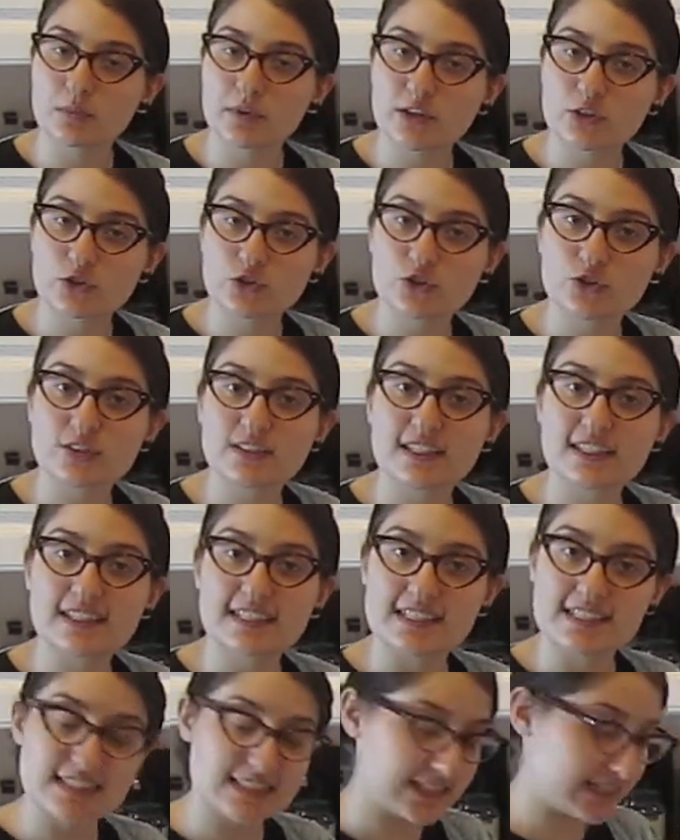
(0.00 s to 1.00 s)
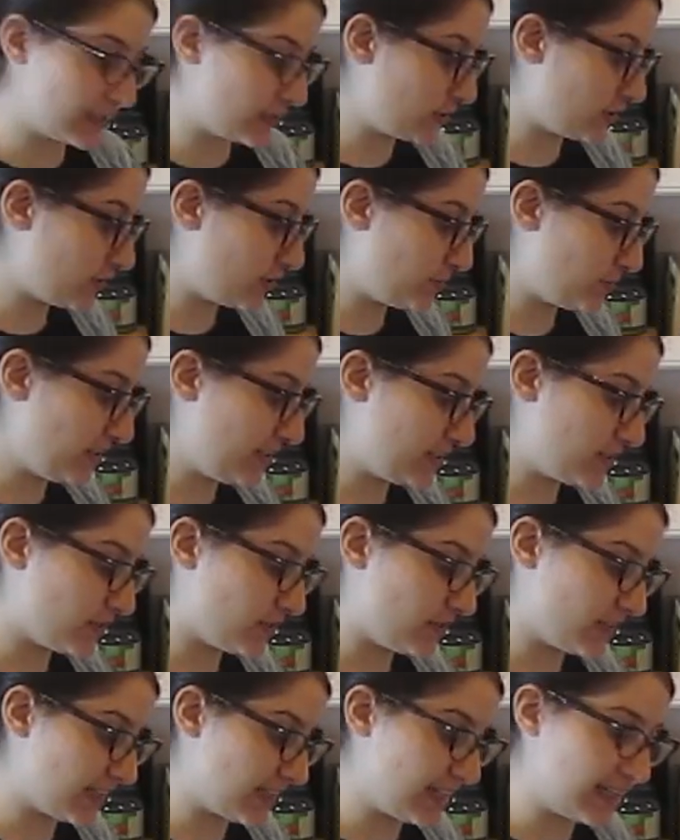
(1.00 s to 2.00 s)
make sure that they stick to the base
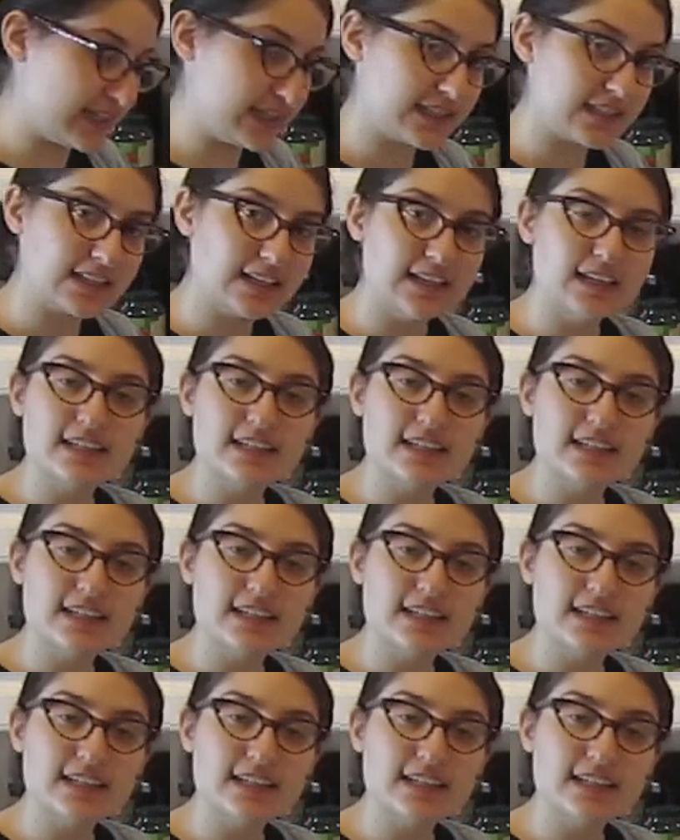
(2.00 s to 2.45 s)
of the cake,